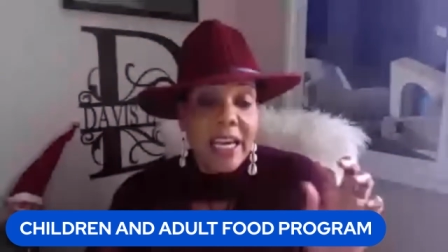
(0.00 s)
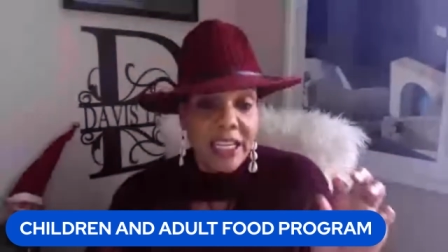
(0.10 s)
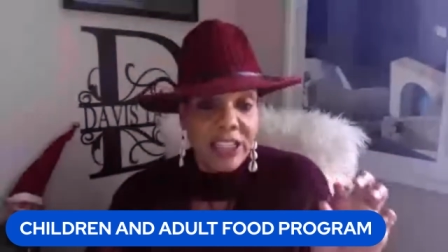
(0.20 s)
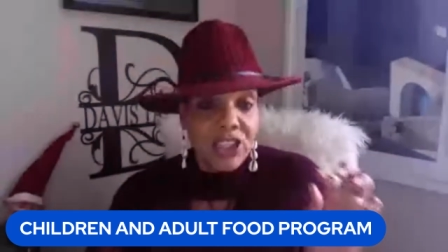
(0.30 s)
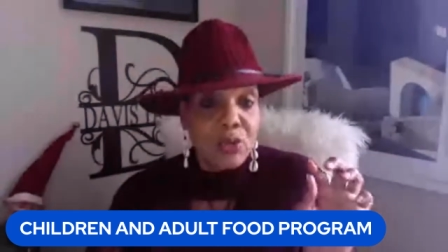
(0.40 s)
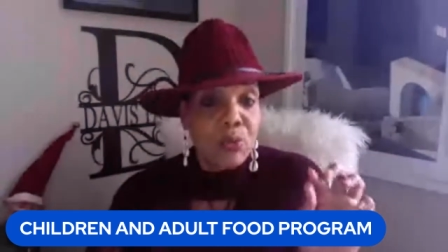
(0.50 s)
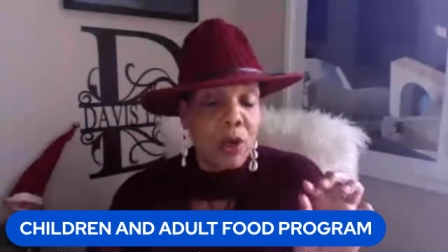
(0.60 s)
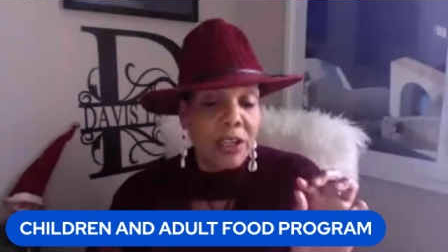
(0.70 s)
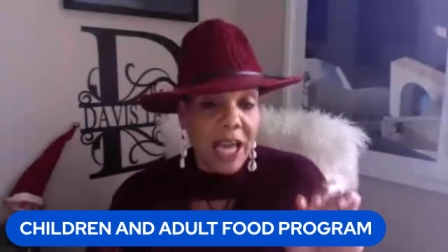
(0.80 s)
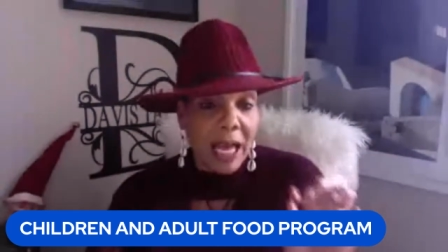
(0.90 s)
It just
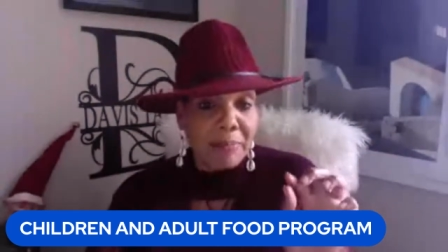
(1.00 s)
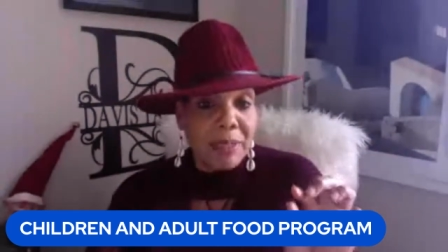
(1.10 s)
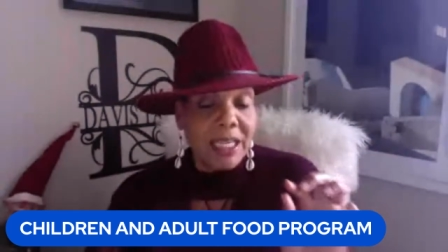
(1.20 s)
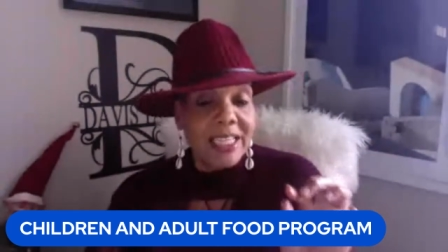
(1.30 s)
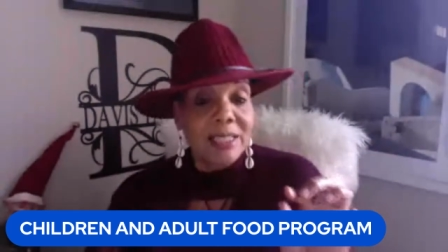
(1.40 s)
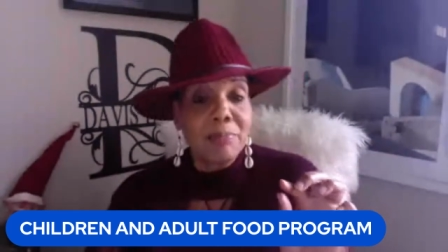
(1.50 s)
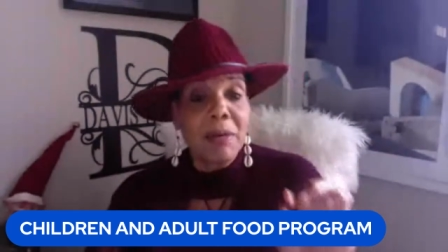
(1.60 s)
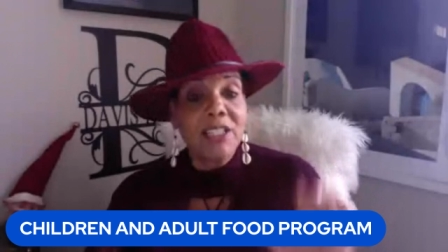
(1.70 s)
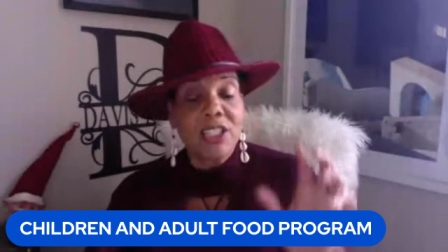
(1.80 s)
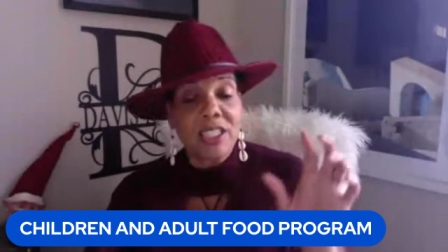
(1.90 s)
will not be as
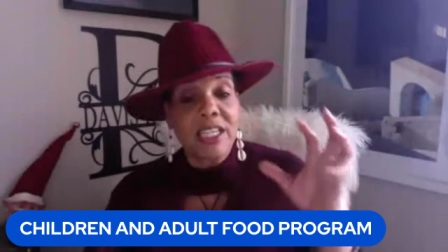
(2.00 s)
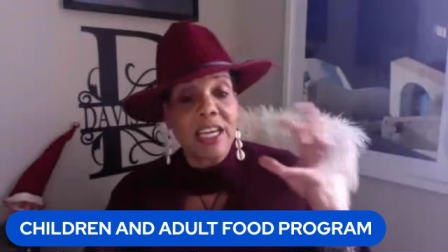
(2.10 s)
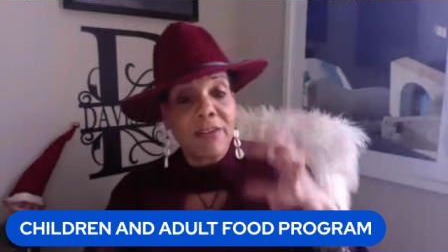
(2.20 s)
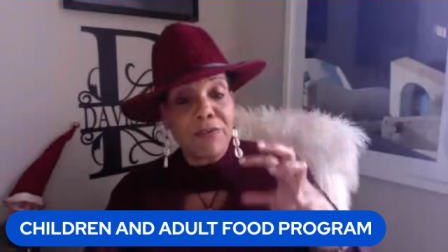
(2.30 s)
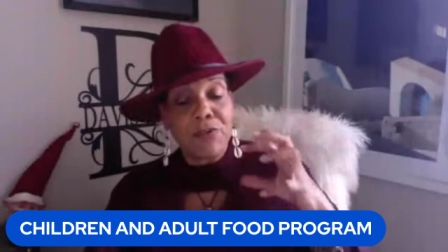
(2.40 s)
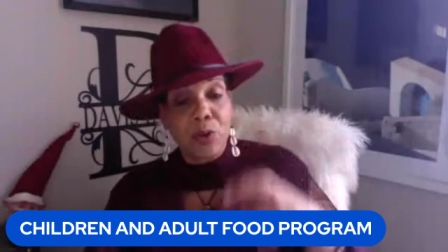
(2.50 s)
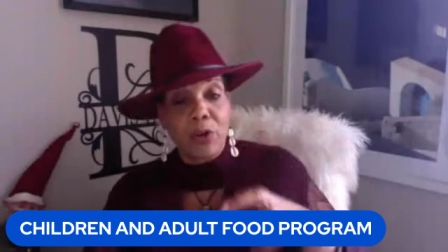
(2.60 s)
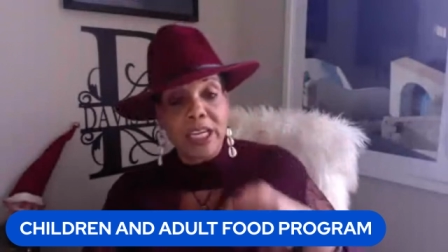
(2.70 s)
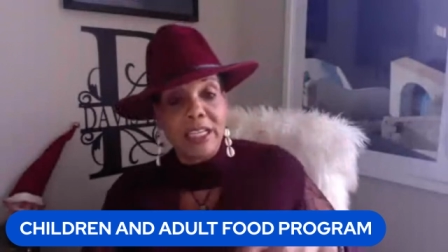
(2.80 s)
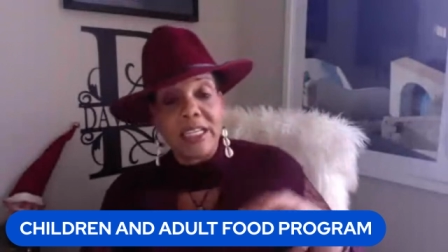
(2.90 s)
much as if you're
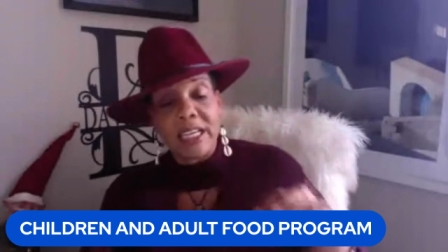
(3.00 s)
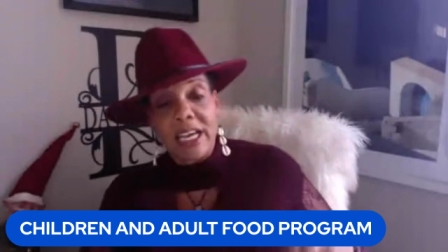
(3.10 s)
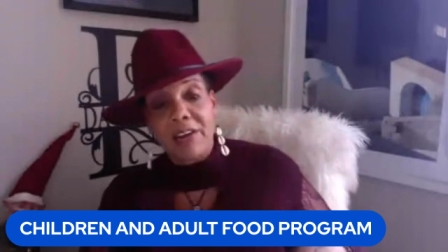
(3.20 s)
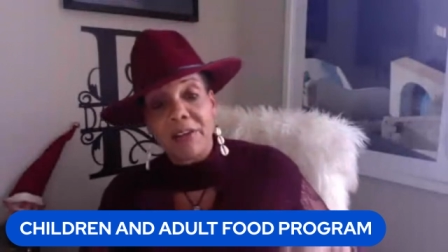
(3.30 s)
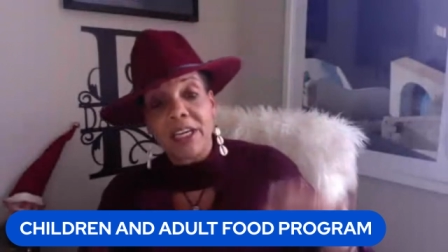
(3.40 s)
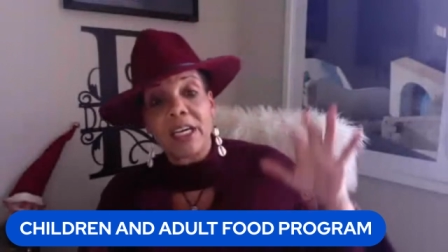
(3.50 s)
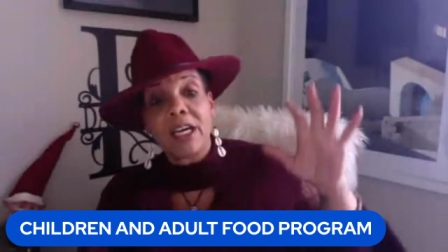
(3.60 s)
in an area